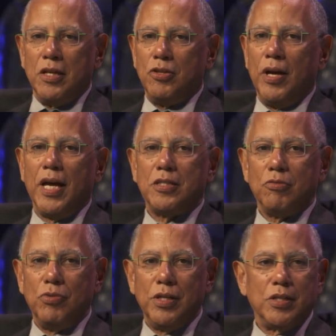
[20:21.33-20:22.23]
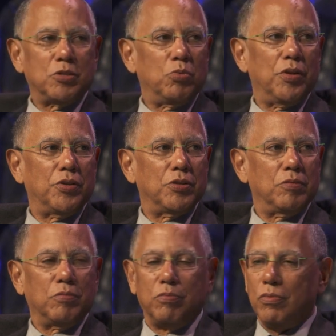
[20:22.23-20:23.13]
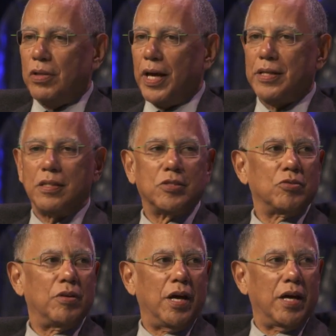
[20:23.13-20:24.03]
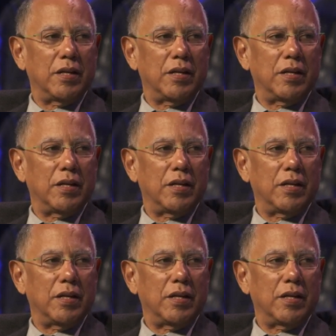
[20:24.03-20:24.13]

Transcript: You had to read us whether you liked us or not.